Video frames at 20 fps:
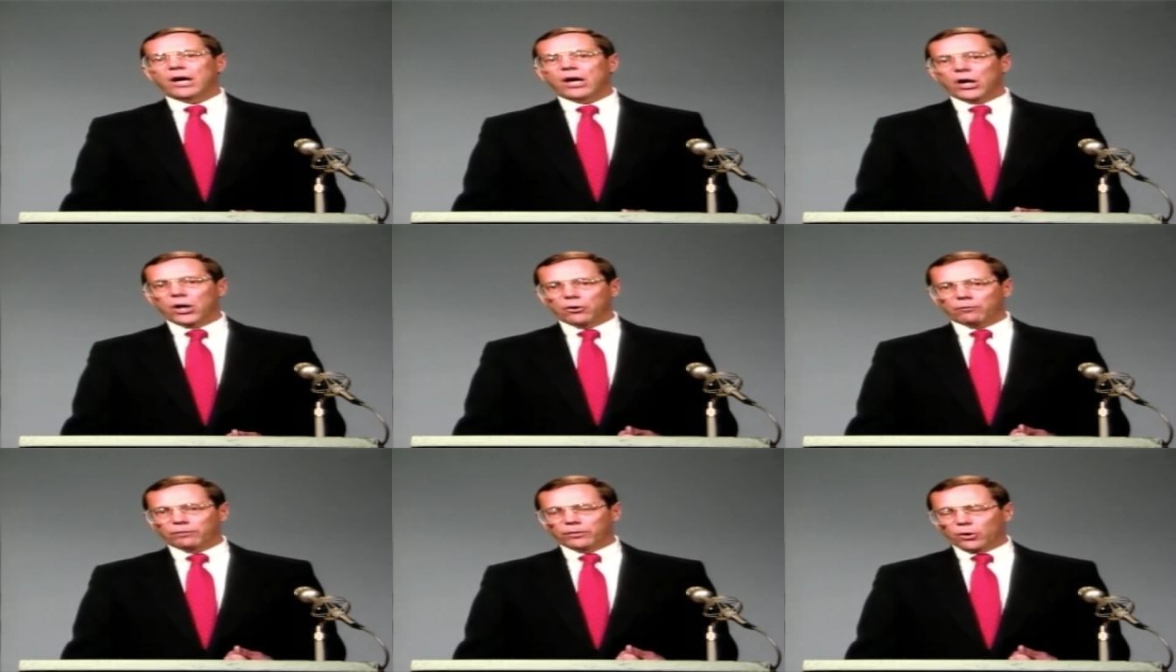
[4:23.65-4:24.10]

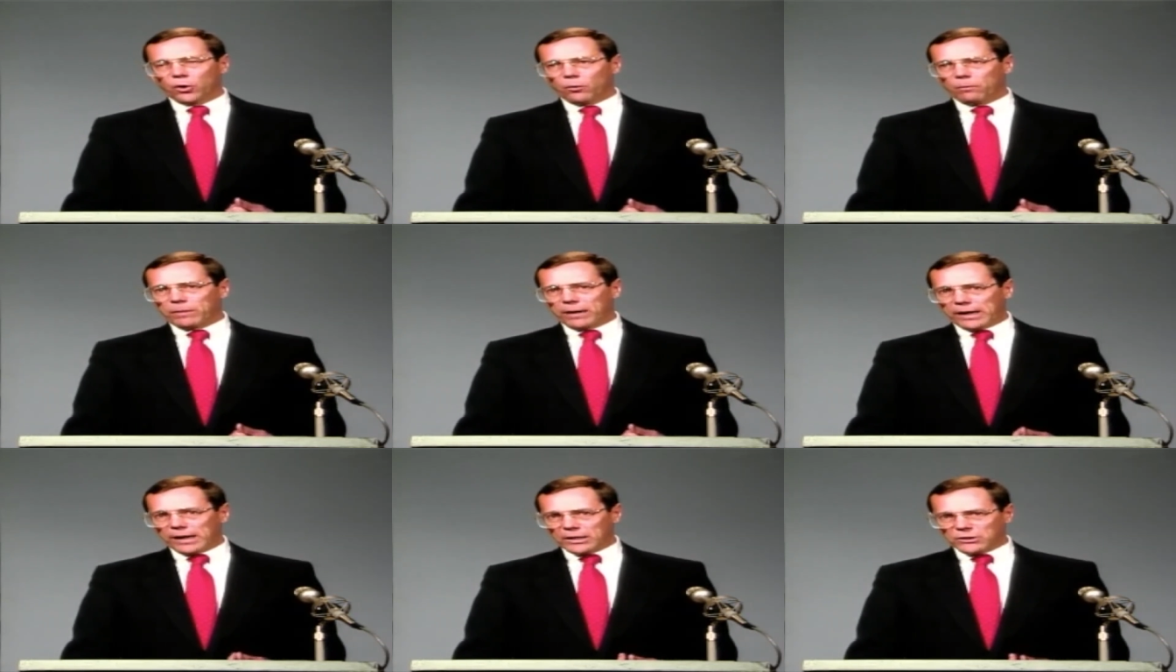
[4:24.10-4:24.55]

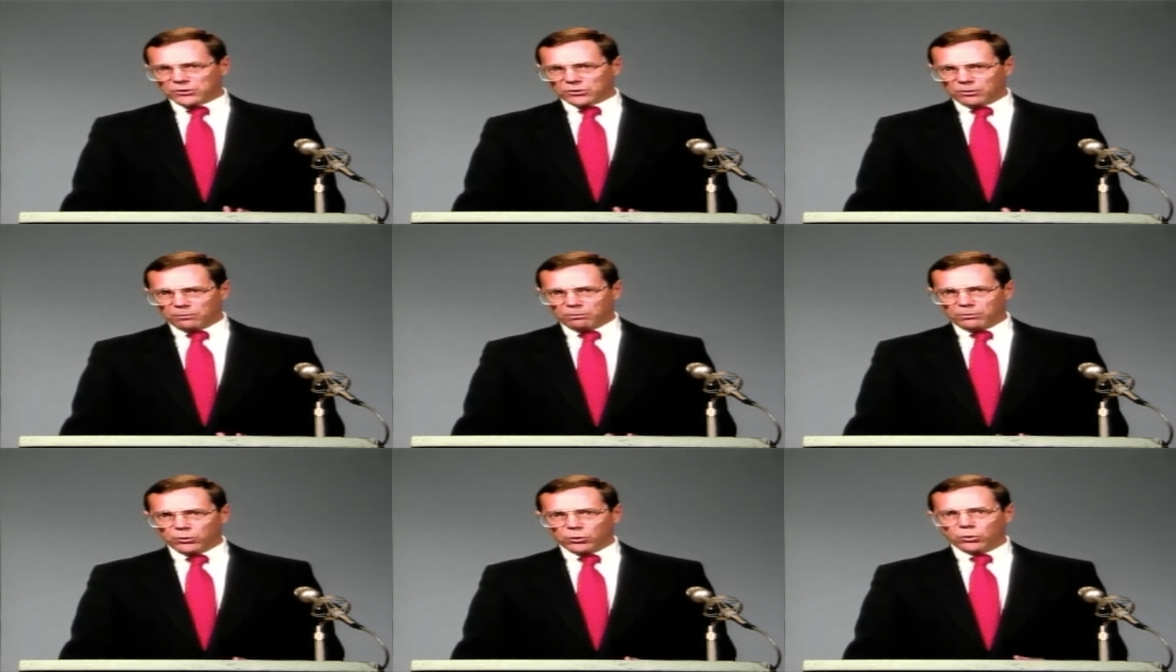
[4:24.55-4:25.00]
airflow past
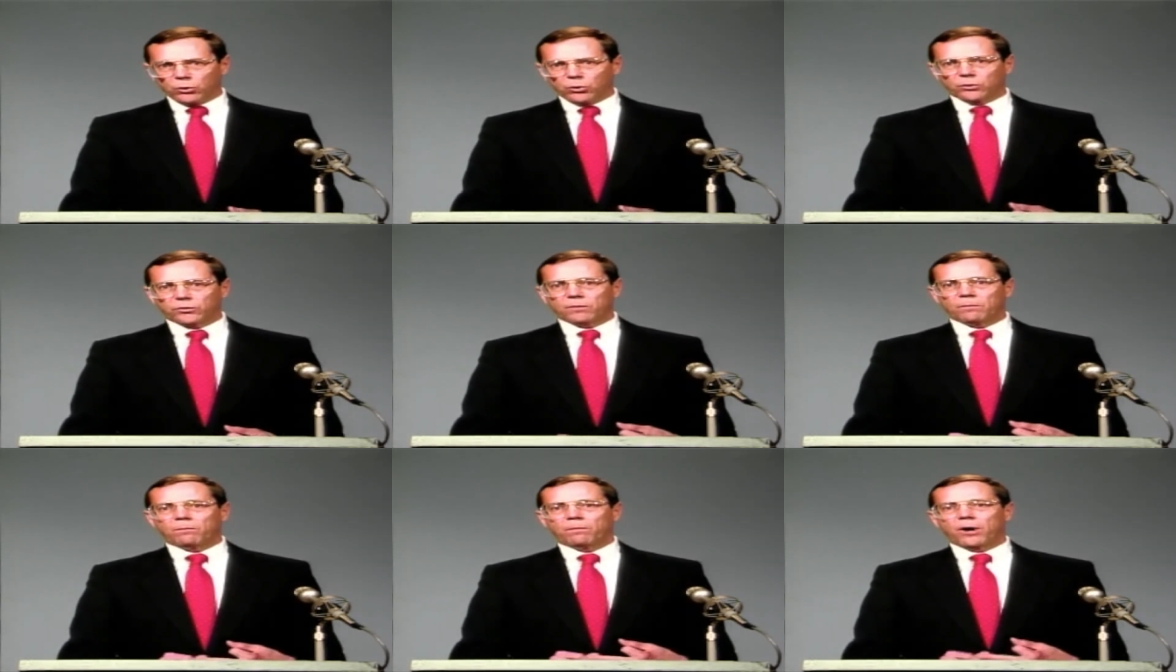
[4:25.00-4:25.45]
the
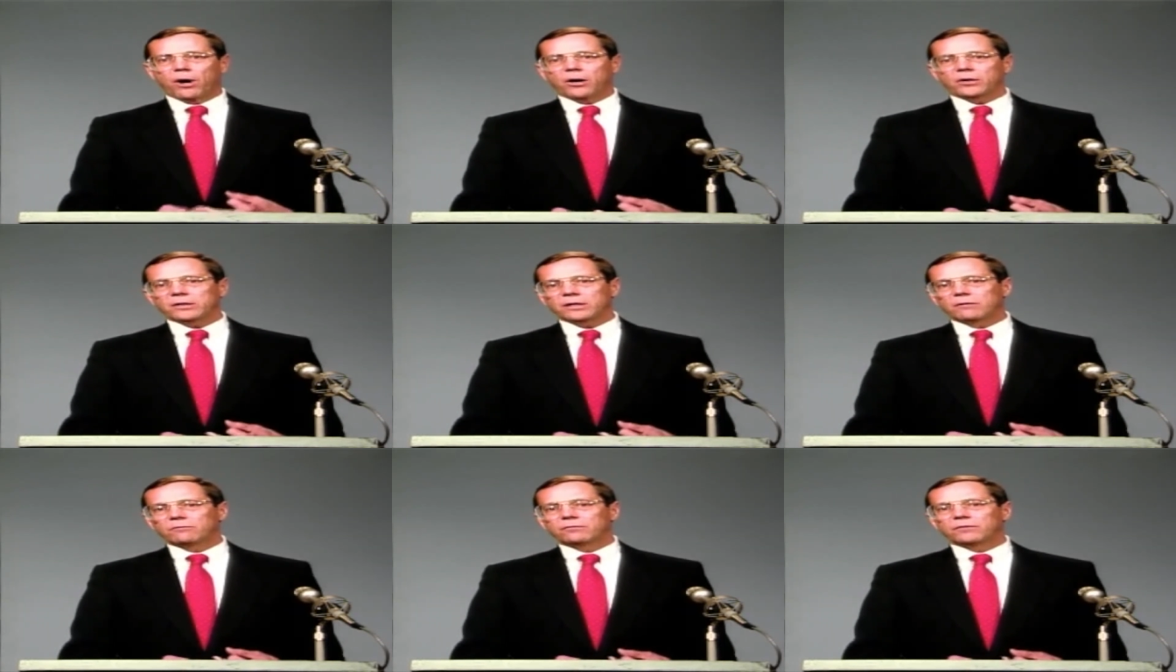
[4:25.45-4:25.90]
booth,
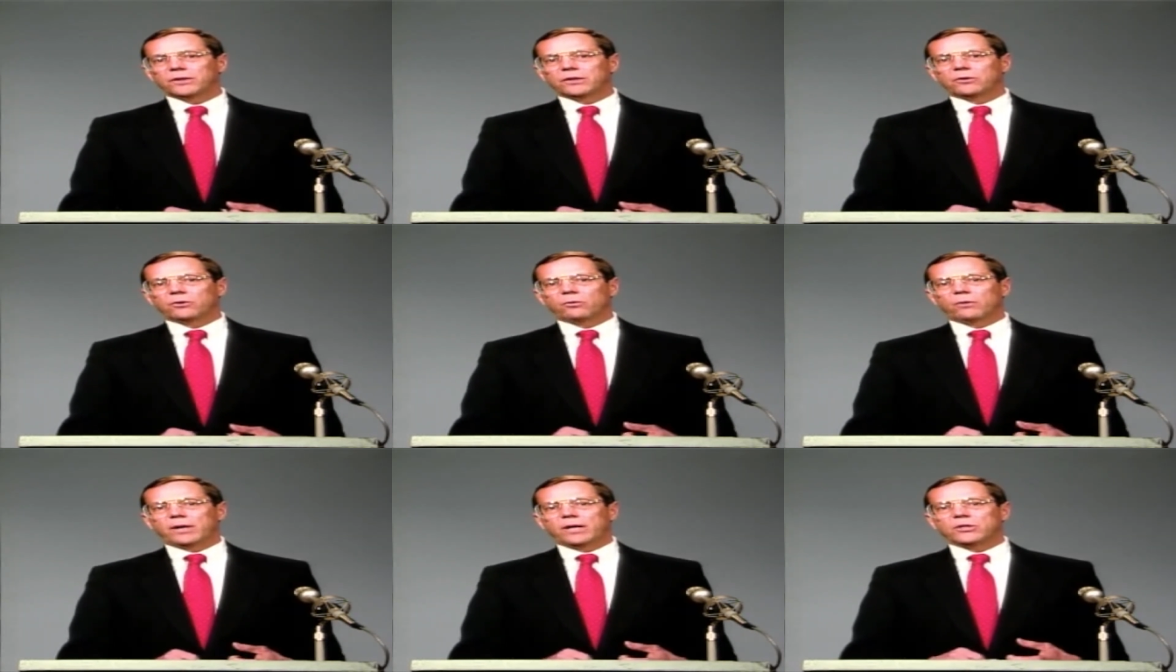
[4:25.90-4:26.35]
part
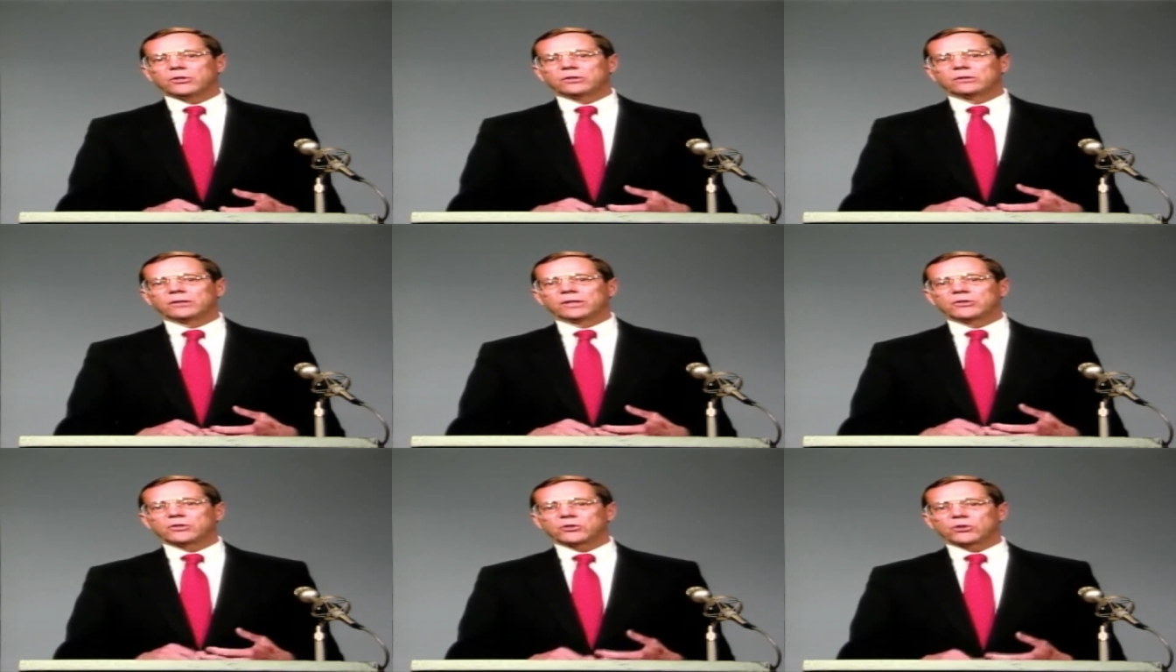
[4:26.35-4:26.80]

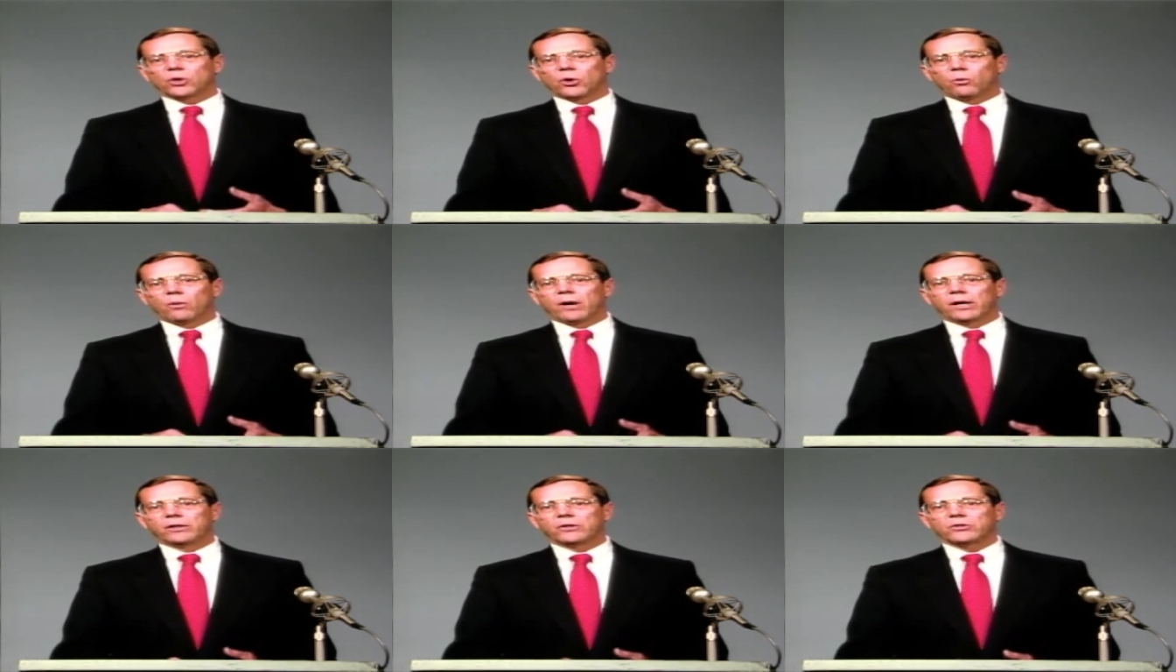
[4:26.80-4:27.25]
configuration, and
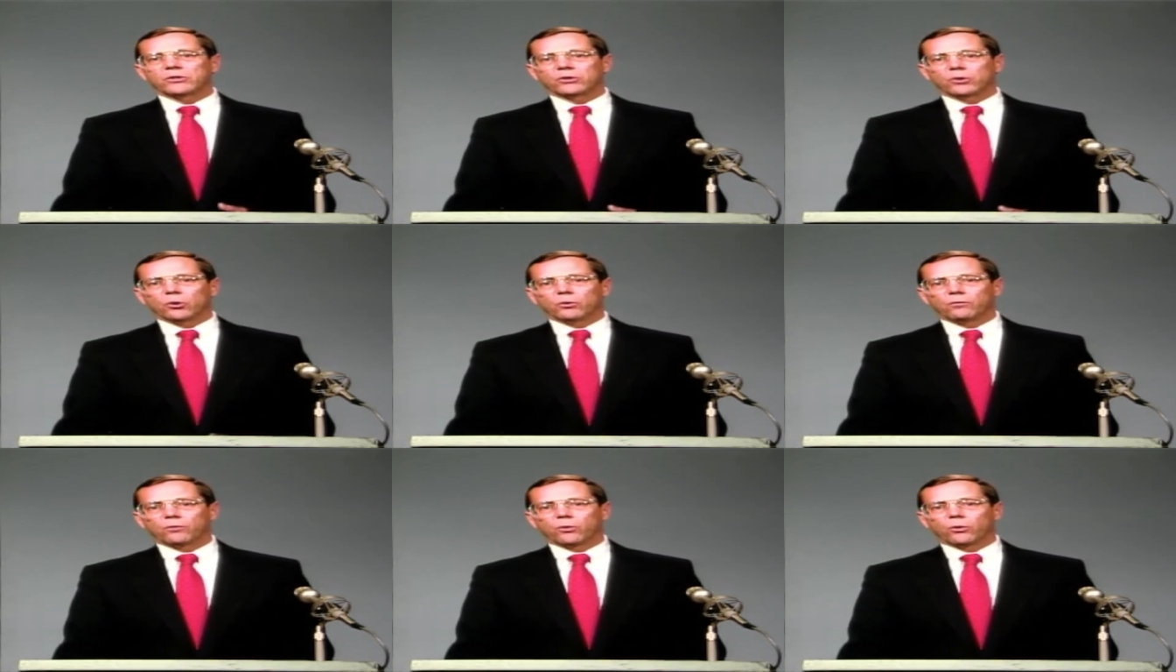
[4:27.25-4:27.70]
so on and
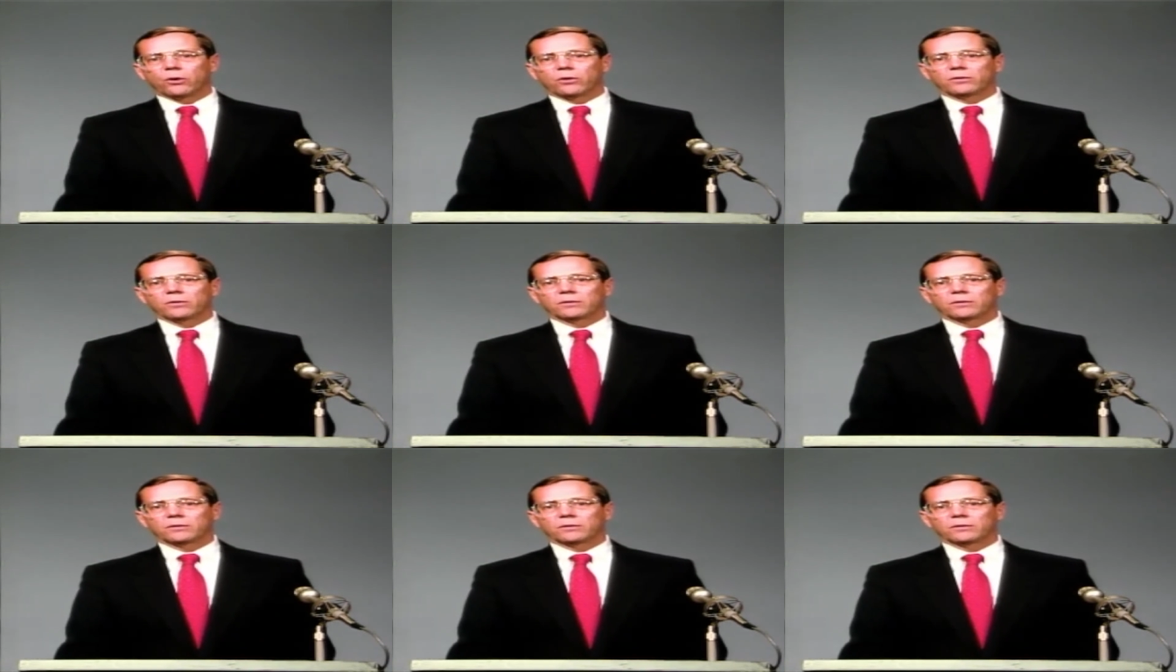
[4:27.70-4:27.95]
so forth.